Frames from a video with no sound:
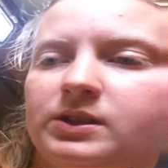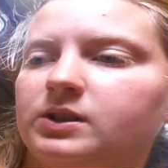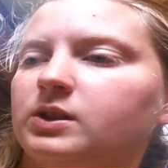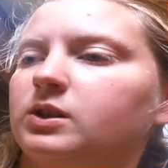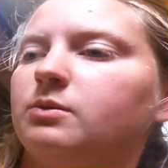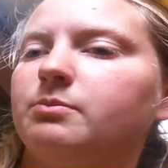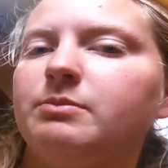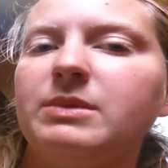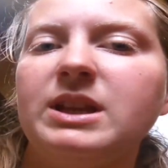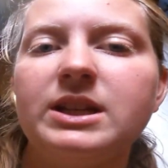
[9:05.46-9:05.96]
So
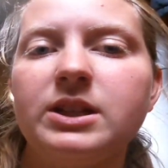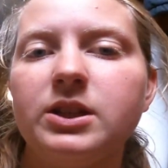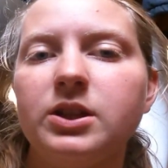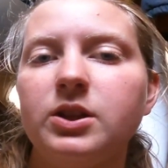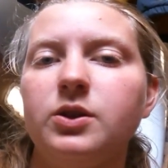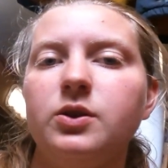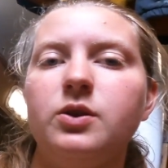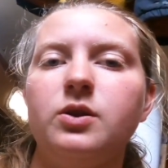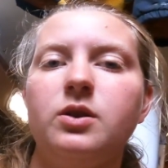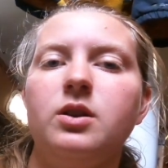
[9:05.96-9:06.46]
you're meant
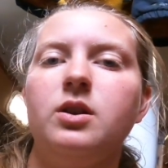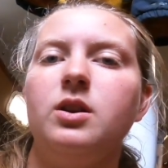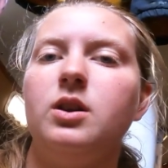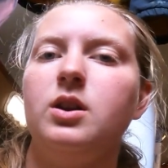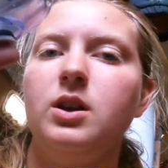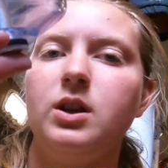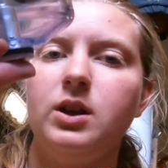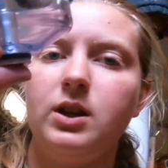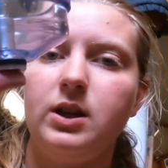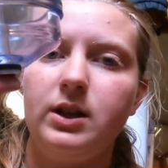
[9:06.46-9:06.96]
to
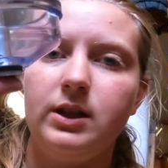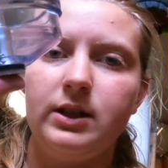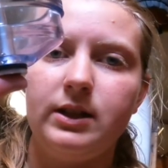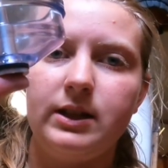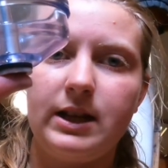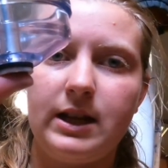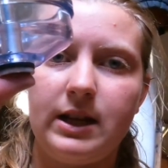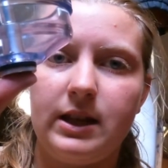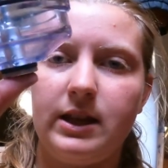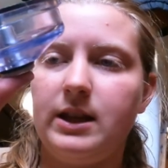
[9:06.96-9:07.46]

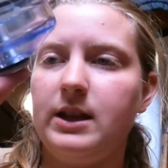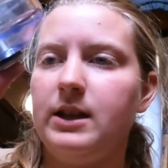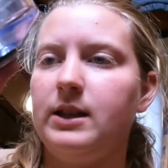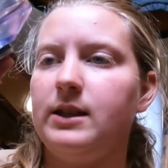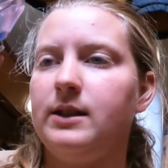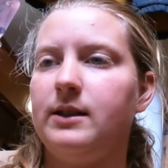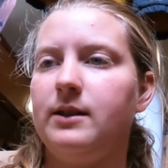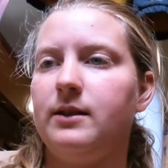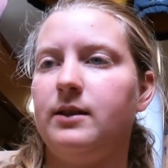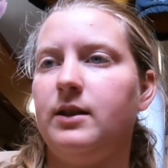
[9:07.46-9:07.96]
take
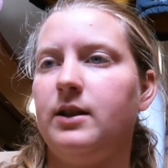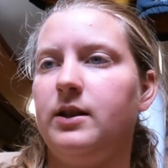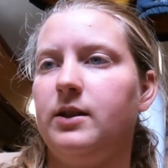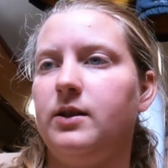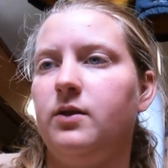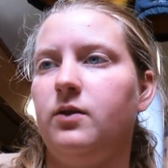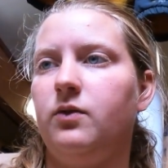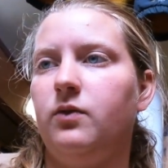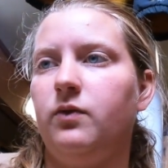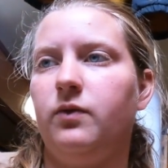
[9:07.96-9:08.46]
this and
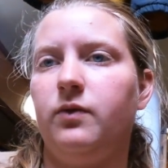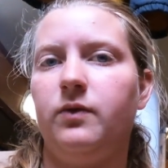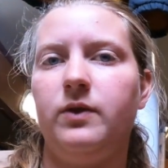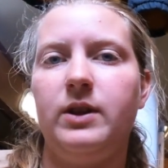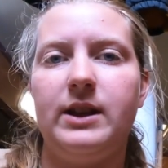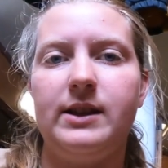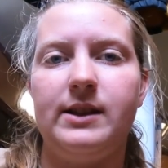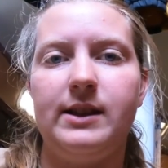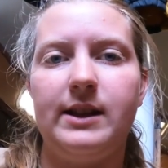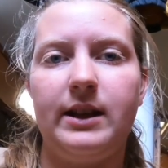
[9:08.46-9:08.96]
sort of,
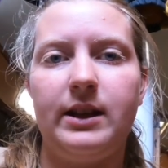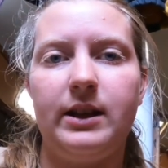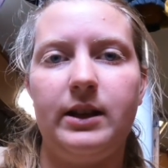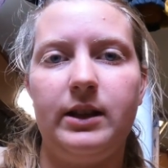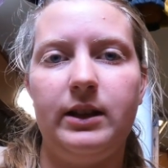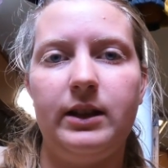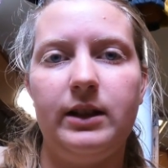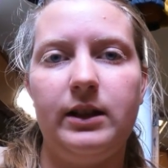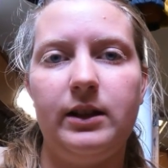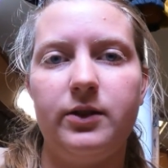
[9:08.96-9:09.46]
there's like a
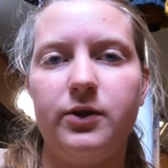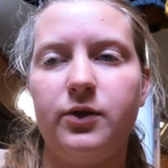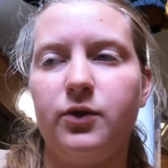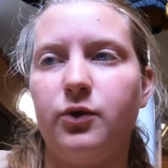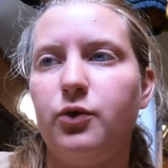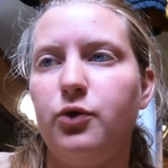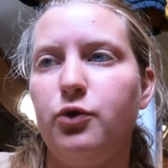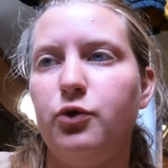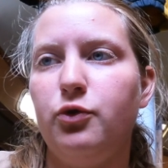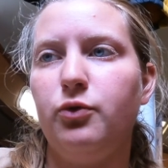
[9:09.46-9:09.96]
little
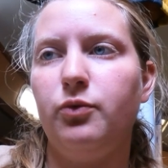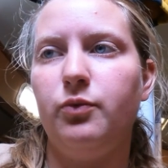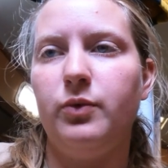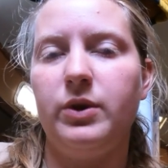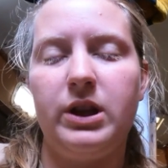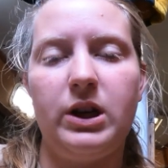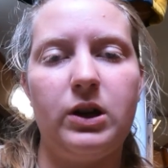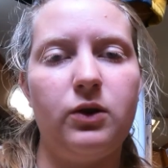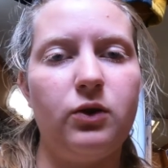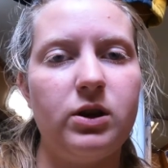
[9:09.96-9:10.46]
screw
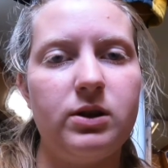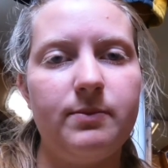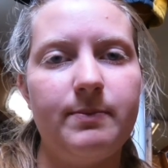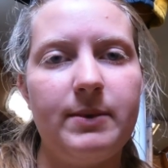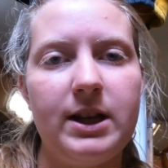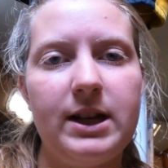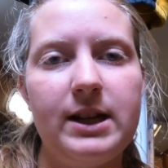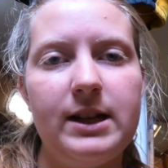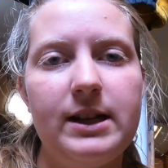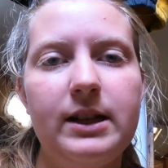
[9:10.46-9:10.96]
with a
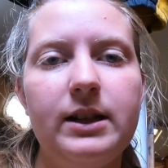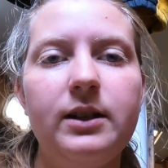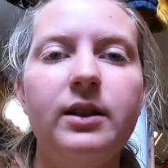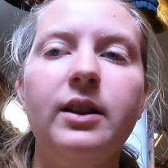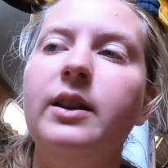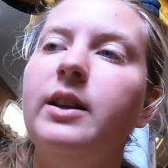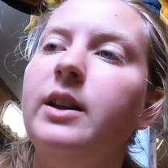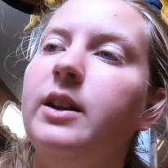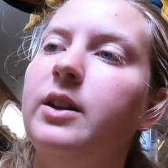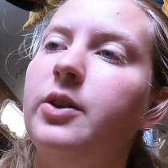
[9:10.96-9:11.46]
crossbar in it,
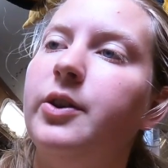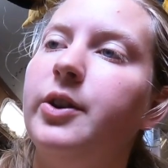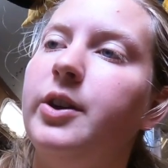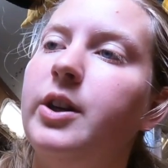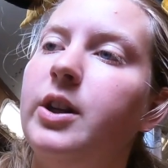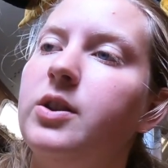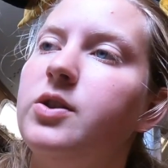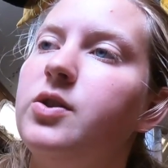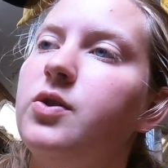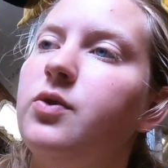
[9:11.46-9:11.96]
and then you can
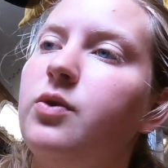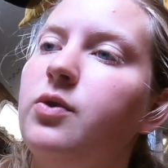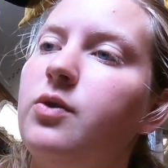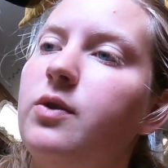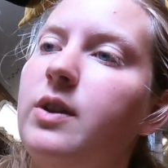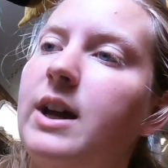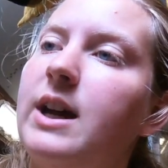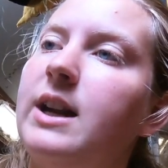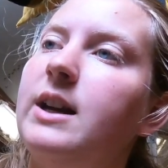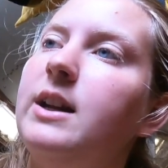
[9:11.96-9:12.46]
unscrew
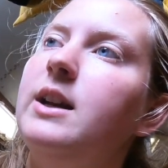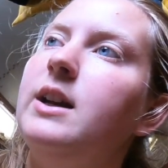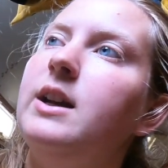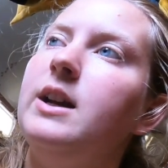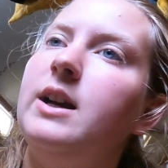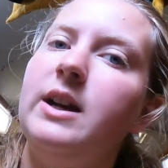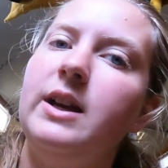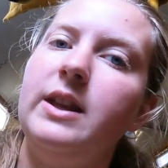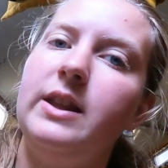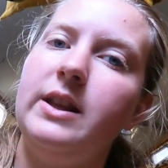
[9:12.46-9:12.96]
that,
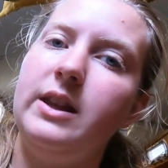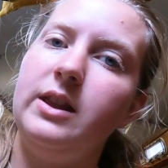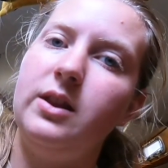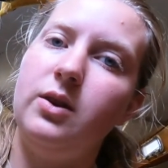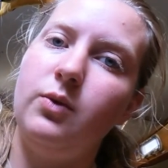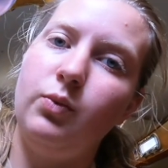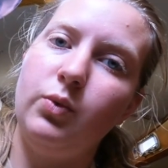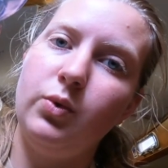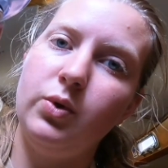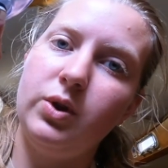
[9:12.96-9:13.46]
and then
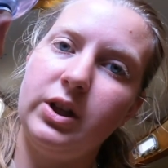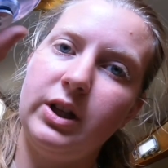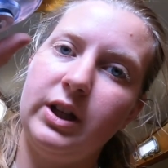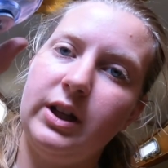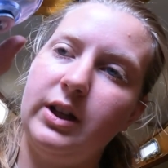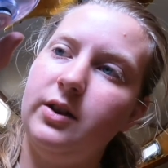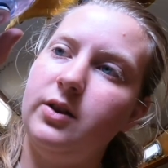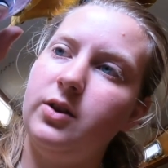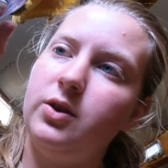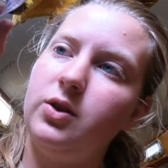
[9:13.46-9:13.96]
the
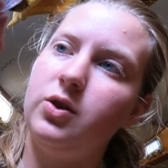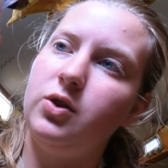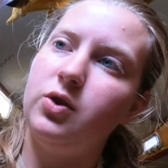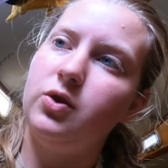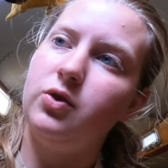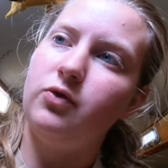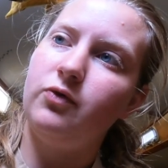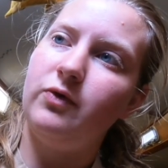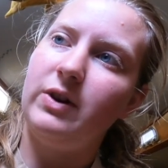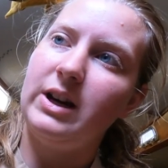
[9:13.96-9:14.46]
water
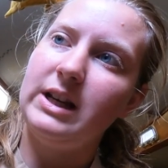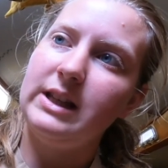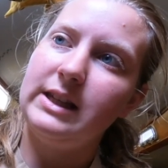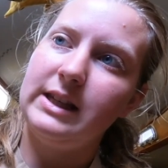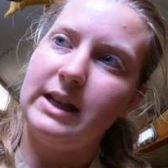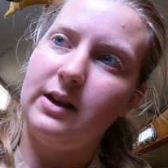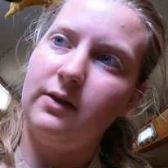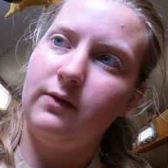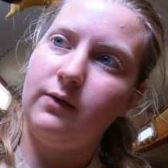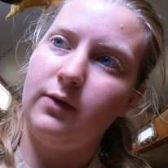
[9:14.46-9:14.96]
drains
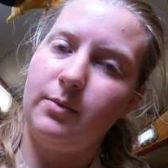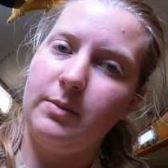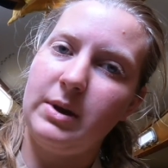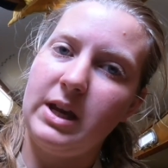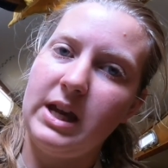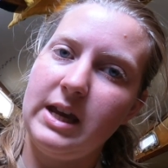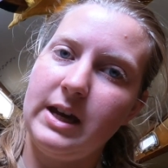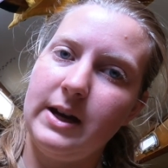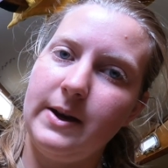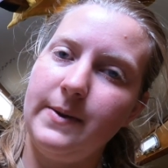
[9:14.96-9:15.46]
out from
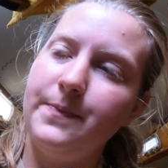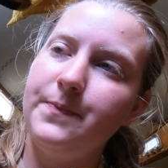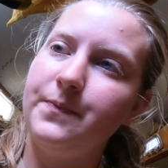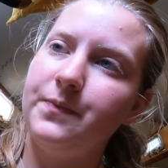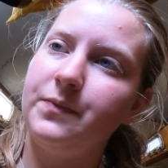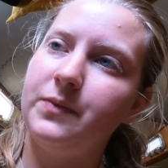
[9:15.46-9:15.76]
here.